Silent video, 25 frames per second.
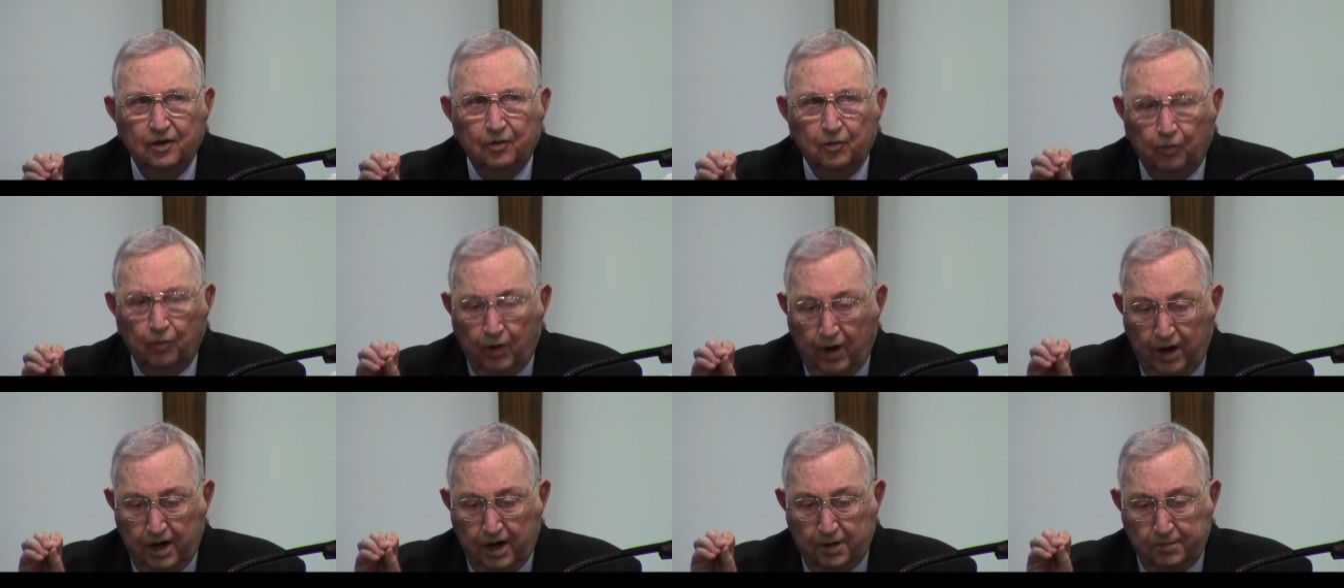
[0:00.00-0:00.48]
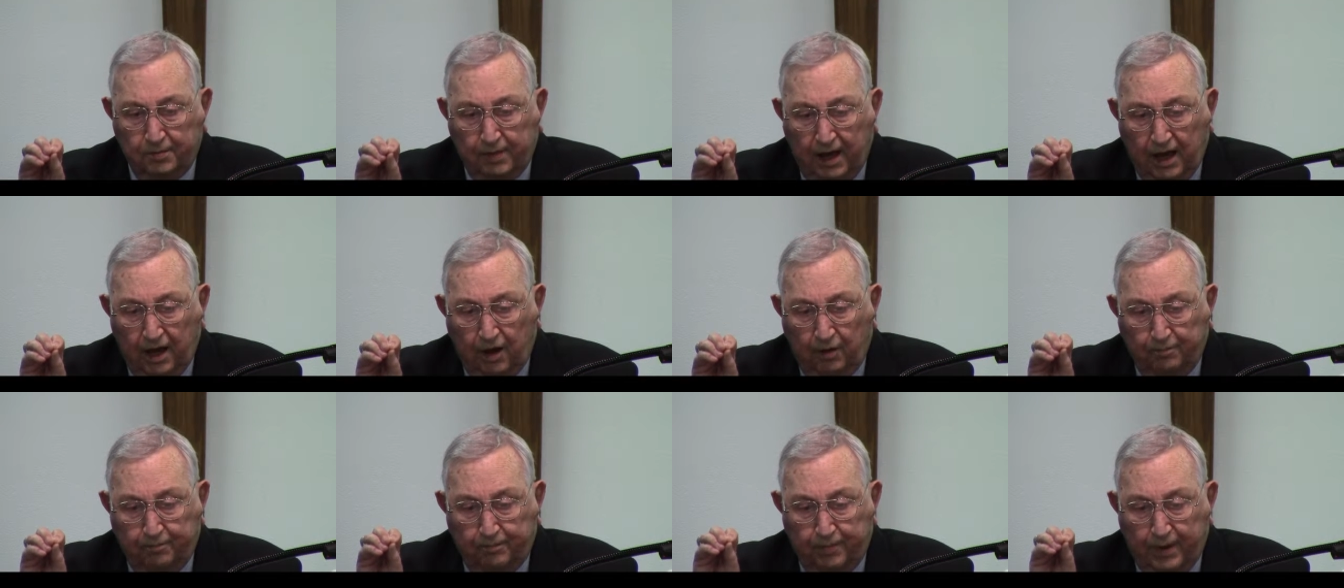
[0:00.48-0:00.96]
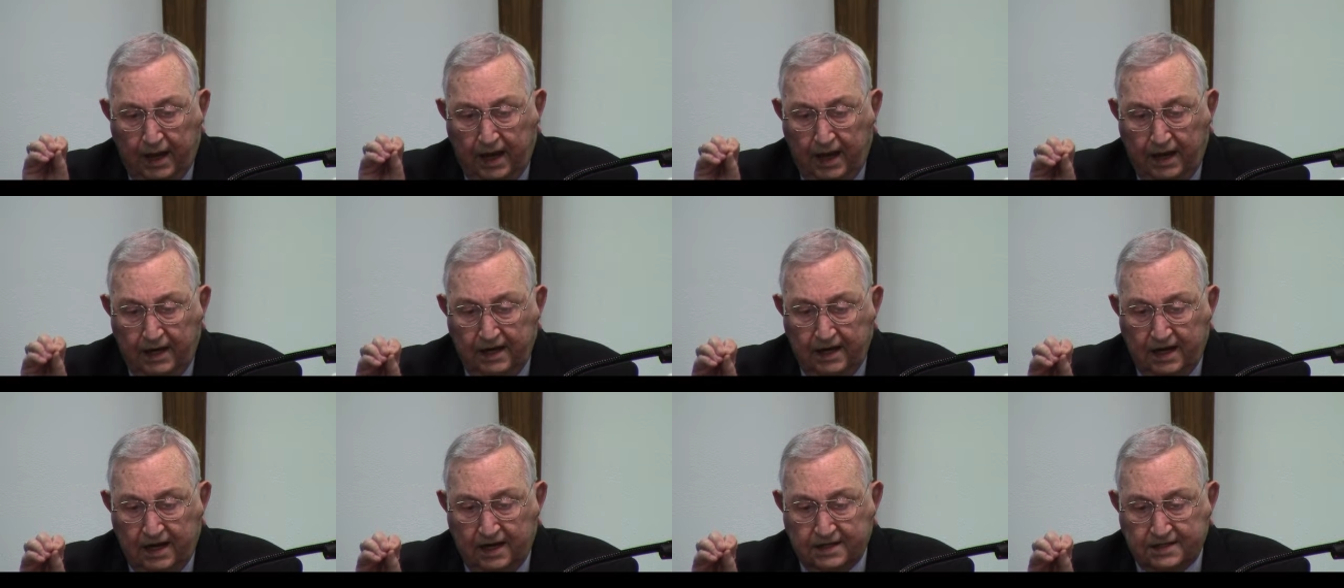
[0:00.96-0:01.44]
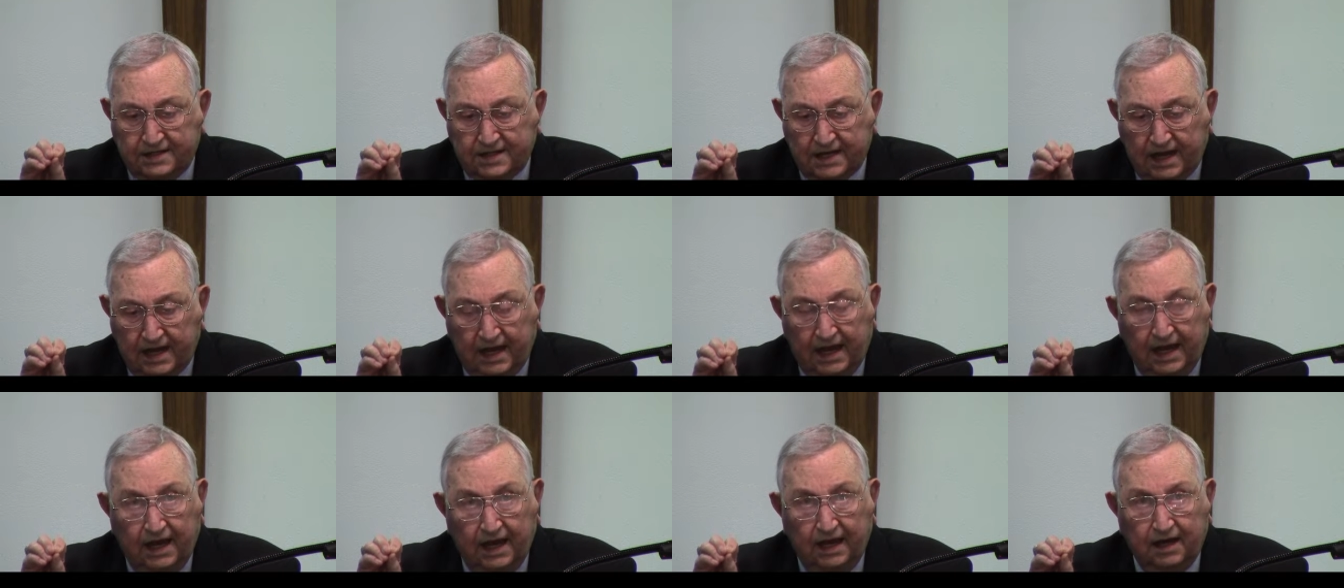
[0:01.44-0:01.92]
We're to be obedient to
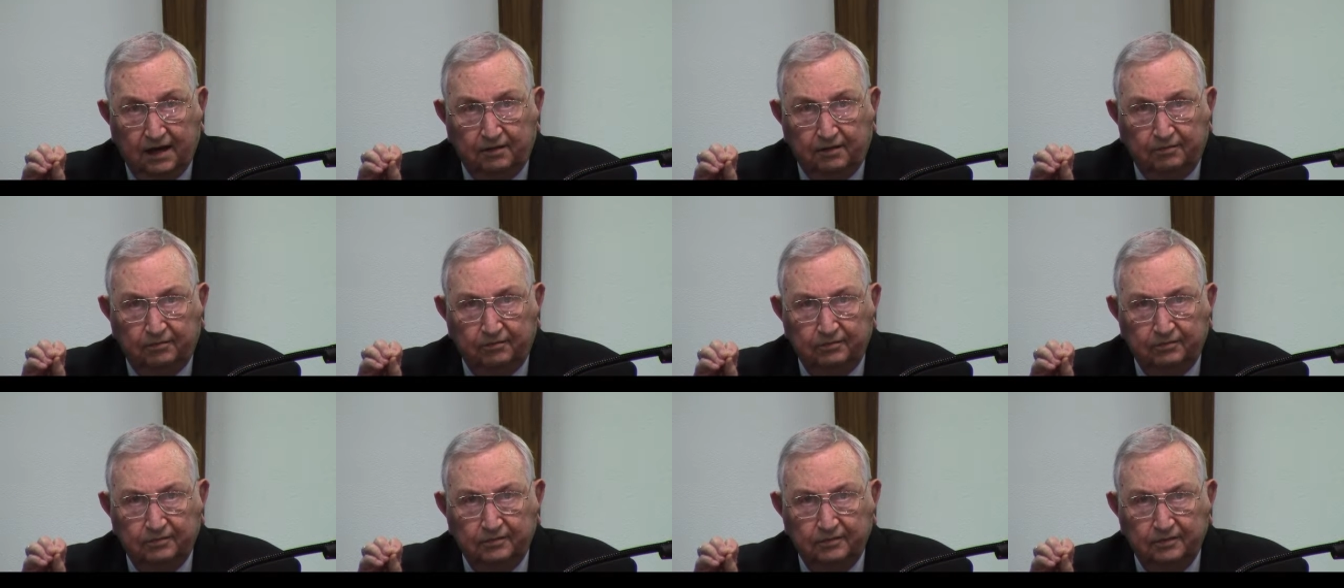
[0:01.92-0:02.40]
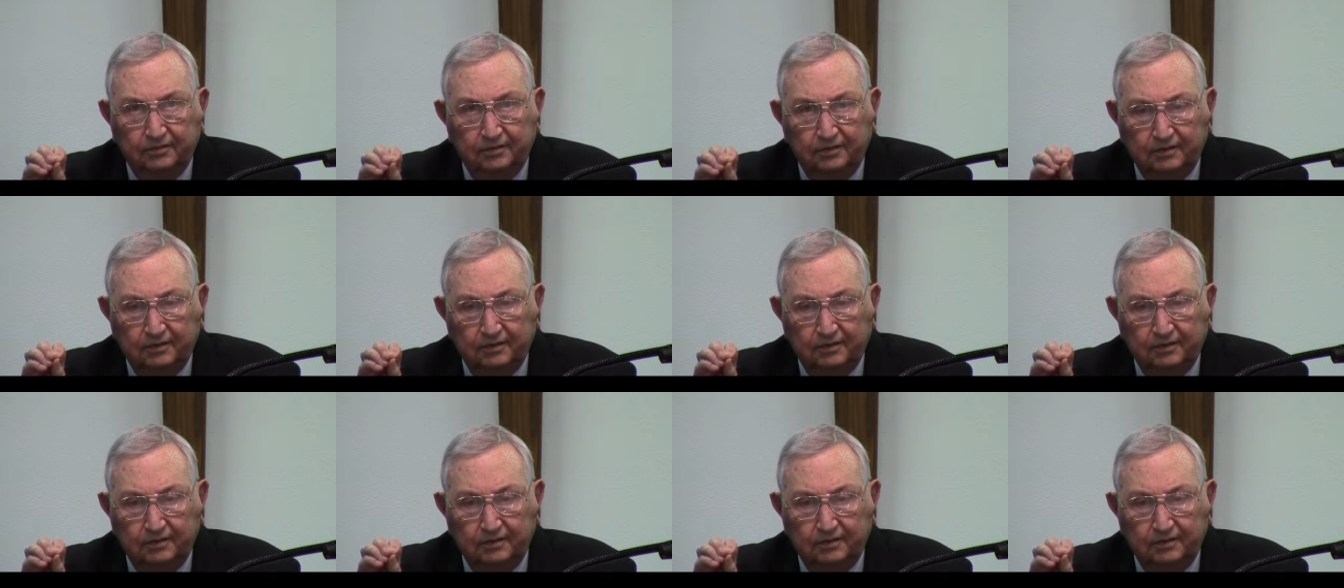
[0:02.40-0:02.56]
Him.